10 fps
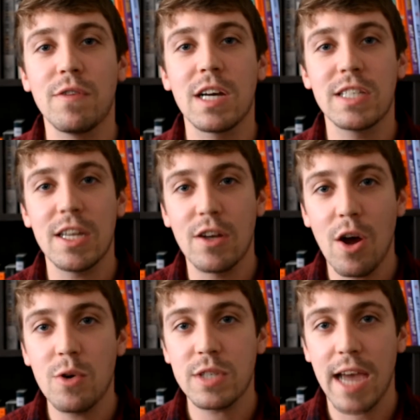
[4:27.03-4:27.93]
because he
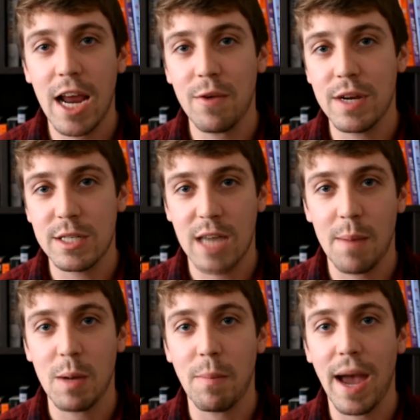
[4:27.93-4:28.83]
knows Henry is
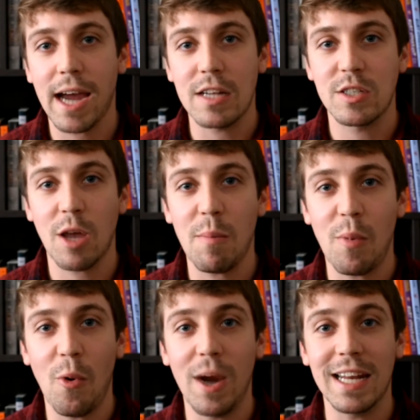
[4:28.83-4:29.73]
coming back at some
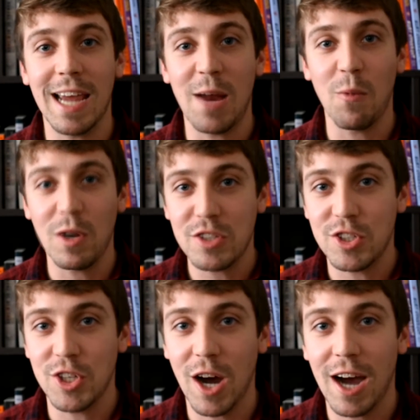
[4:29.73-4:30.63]
point, and once
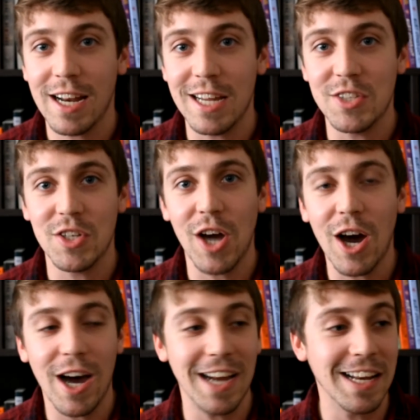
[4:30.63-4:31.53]
John is
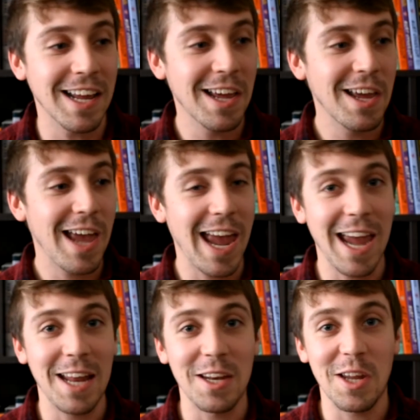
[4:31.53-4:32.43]
gone,
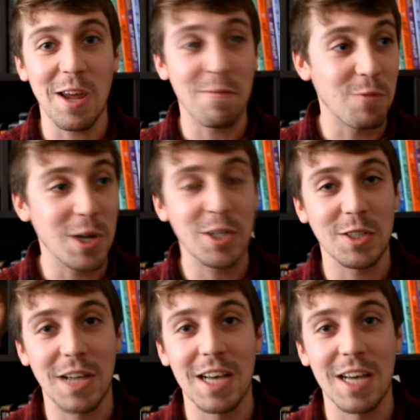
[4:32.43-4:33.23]
and if Richard